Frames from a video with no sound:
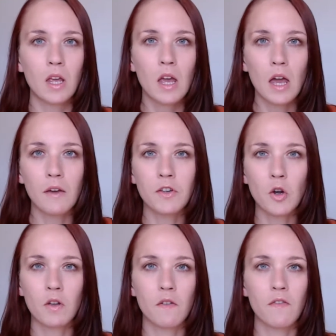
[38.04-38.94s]
if you're in
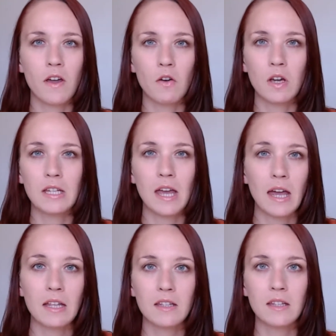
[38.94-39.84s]
a very
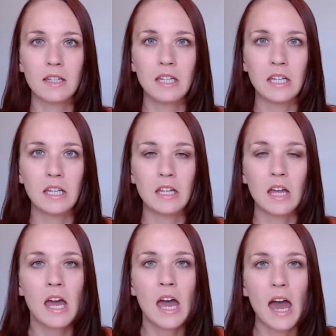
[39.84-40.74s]
tense scene
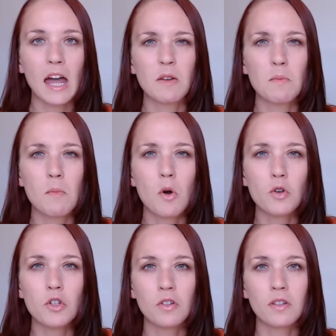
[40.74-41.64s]
and
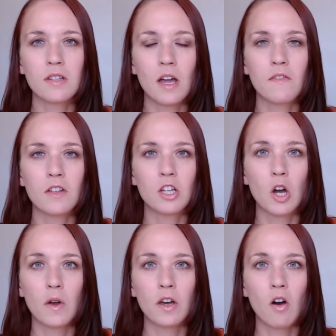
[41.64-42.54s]
emotional stuff is
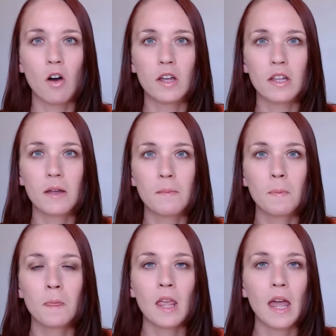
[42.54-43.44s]
going on,
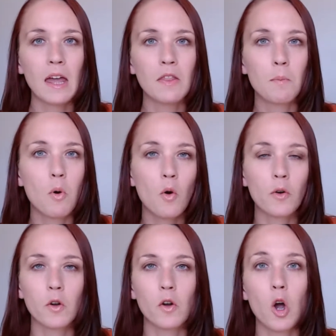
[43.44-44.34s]
and the
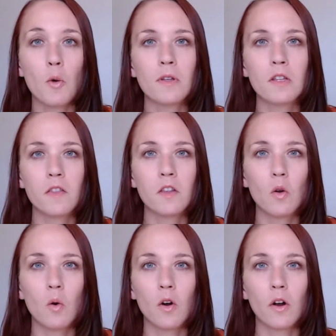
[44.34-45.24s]
porter opens the
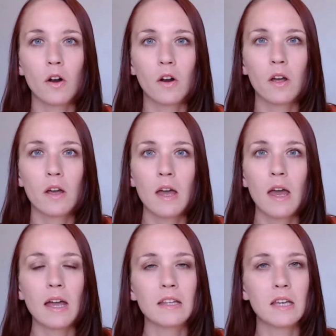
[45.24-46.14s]
door
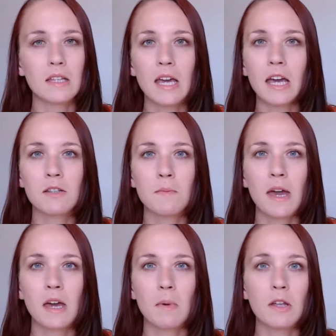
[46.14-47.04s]
and says, "Yes,
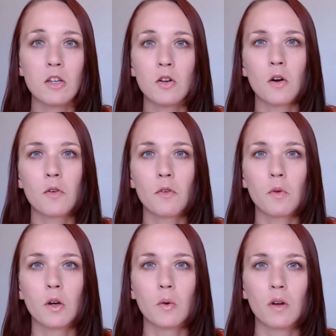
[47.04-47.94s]
ma'am," and you go
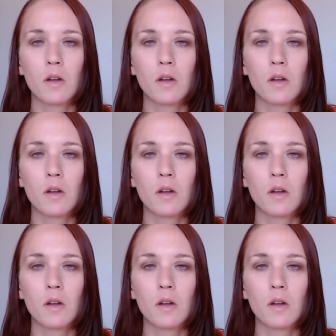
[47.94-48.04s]
through,